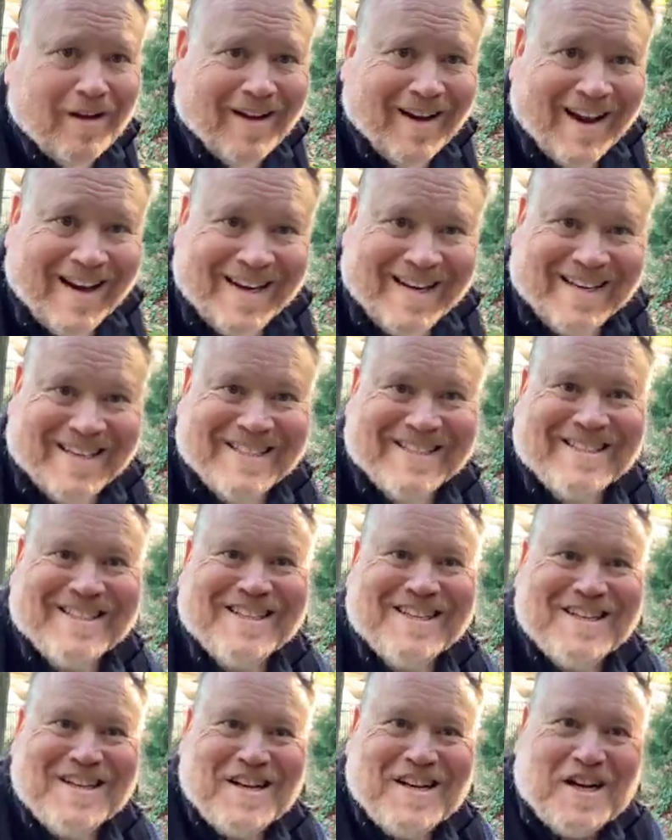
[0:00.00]
Hey,
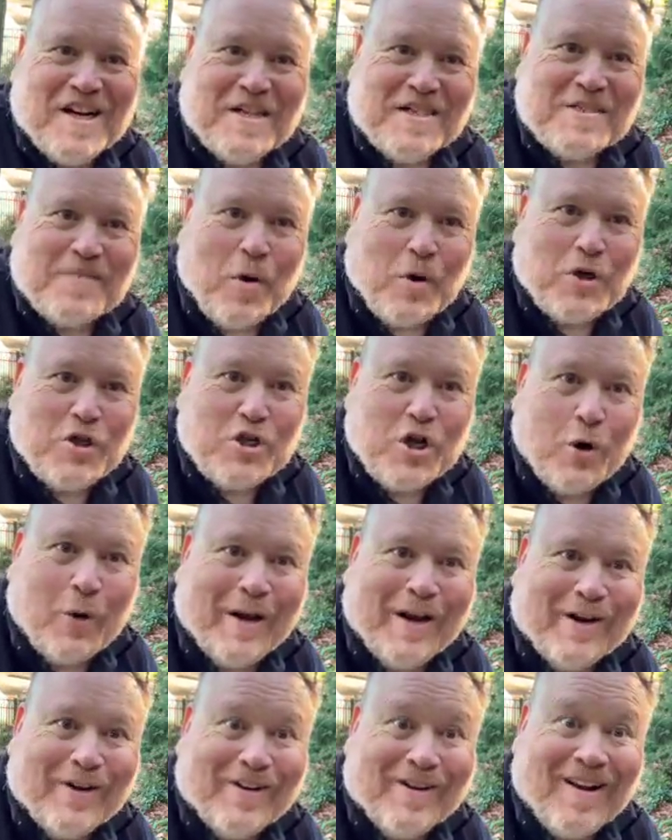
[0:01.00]
Smokey Joe
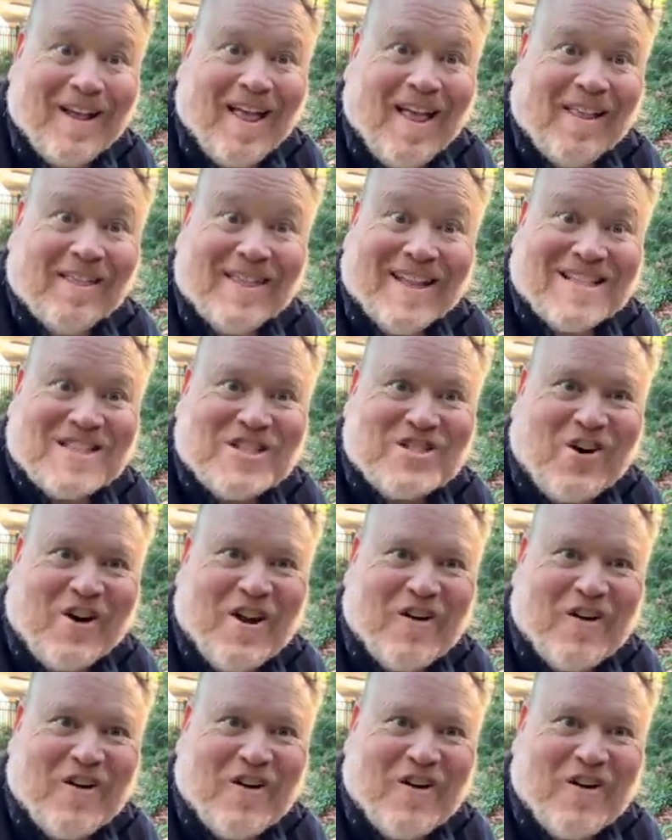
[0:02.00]
here. Let's start a